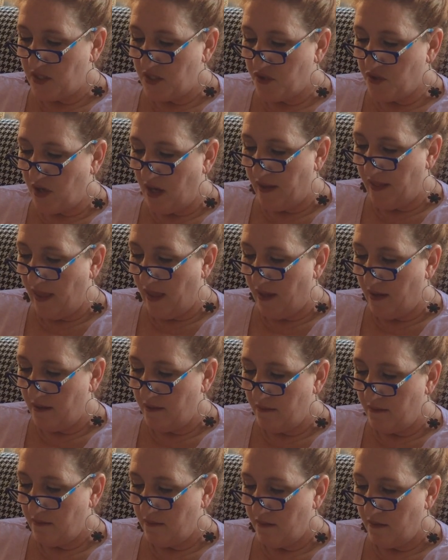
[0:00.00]
I should try that.
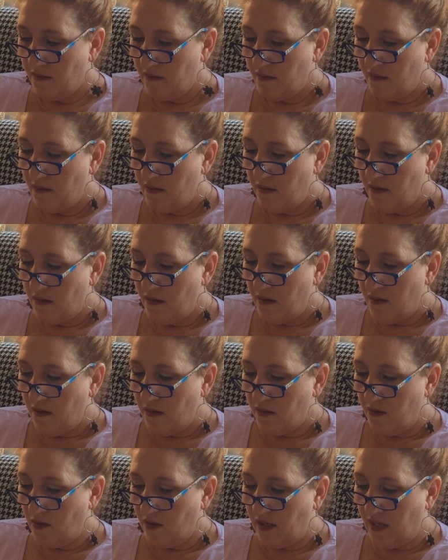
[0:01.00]

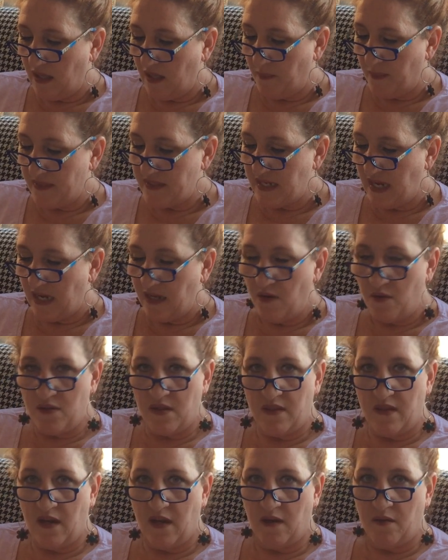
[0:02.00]
Cooking the potatoes
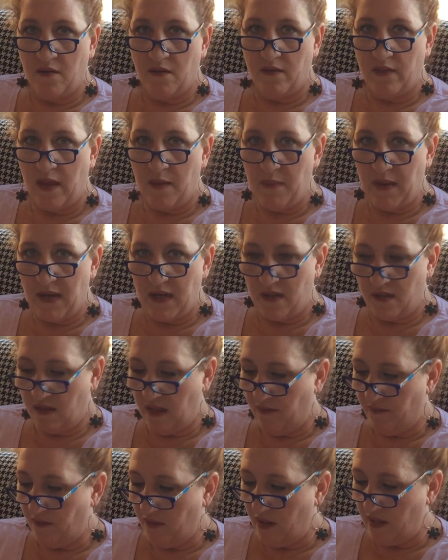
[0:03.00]
in there. That might
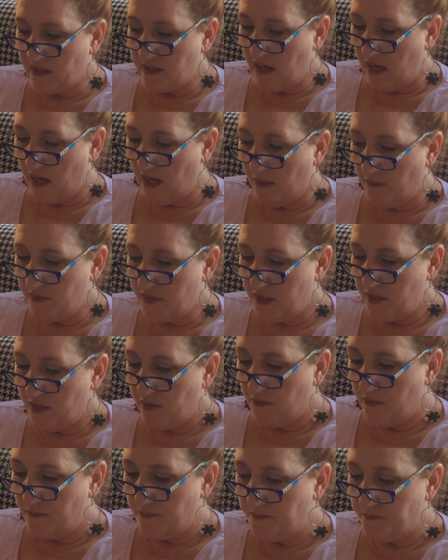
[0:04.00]
save a lot of time
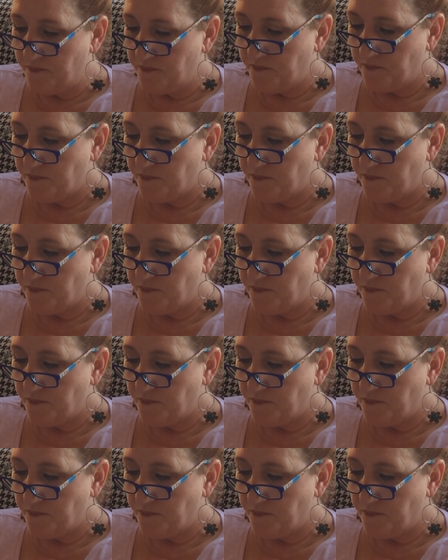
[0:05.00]
too.